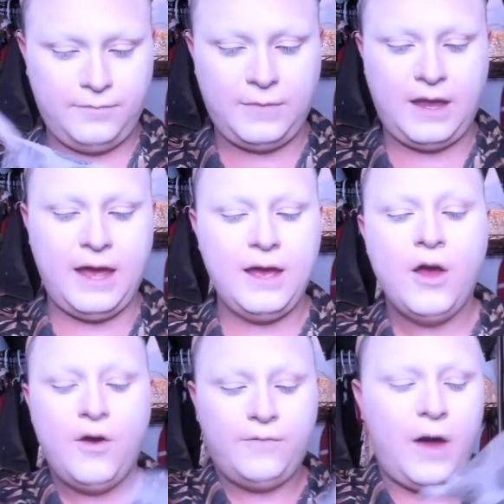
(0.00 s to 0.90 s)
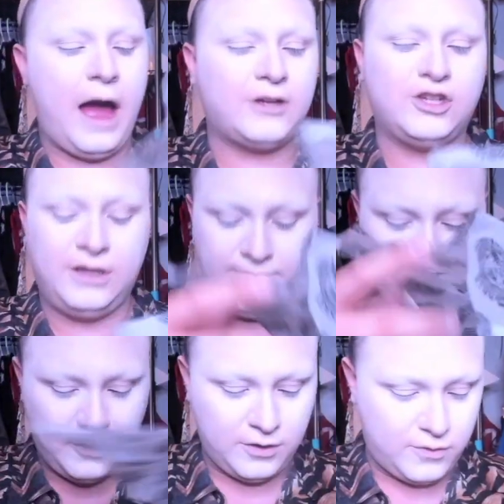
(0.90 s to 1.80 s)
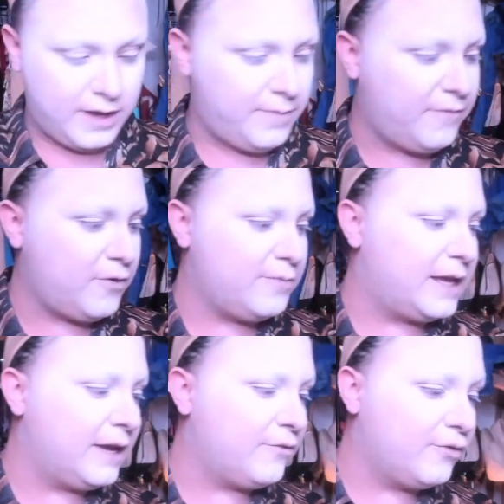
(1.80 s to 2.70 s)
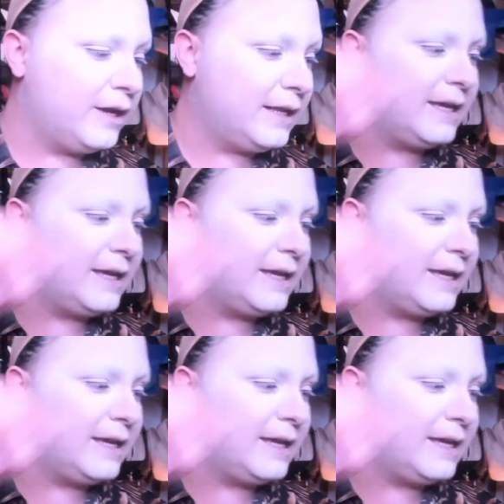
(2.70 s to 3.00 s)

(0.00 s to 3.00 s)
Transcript: Okay. Actually, real quick, before we get really